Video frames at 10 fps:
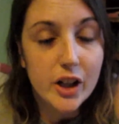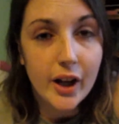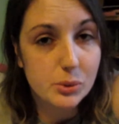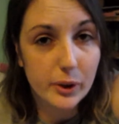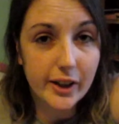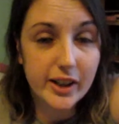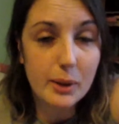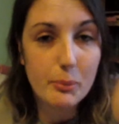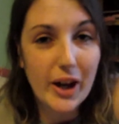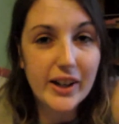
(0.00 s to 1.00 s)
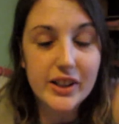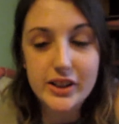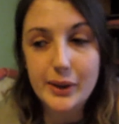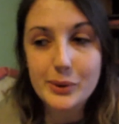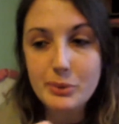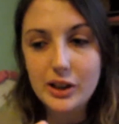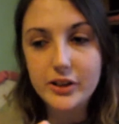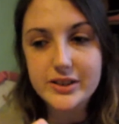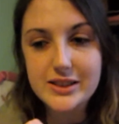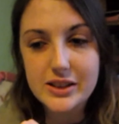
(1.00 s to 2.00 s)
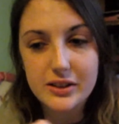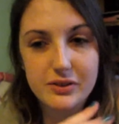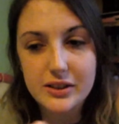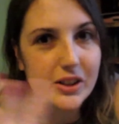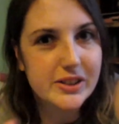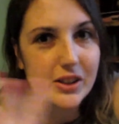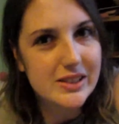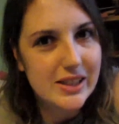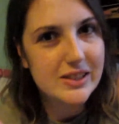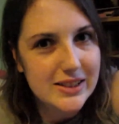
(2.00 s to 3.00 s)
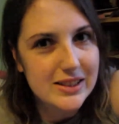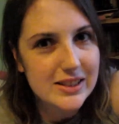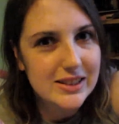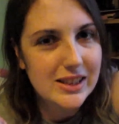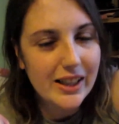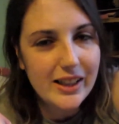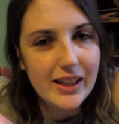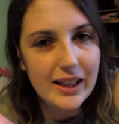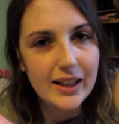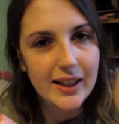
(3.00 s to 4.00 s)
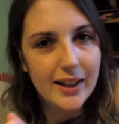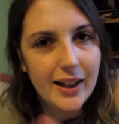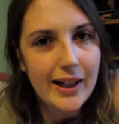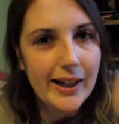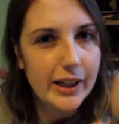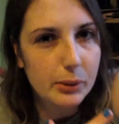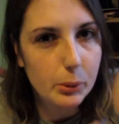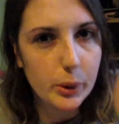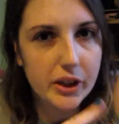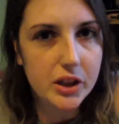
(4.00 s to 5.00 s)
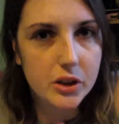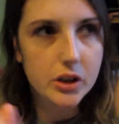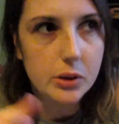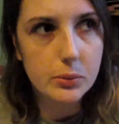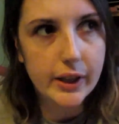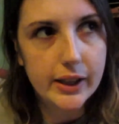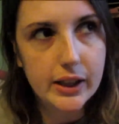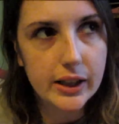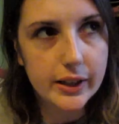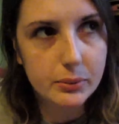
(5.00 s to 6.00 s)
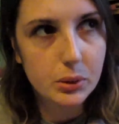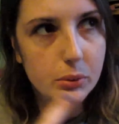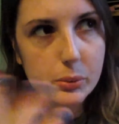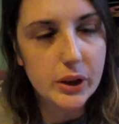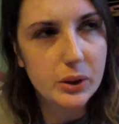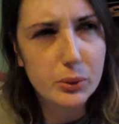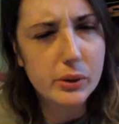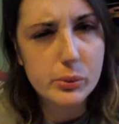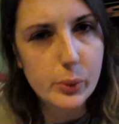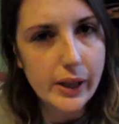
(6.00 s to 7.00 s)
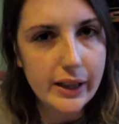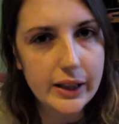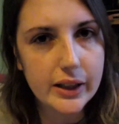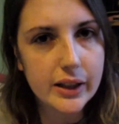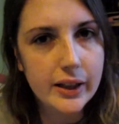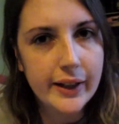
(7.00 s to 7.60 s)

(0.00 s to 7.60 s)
so when I come back there will be lots of vlogs and things to see, and I'll be working on them like probably when I'm away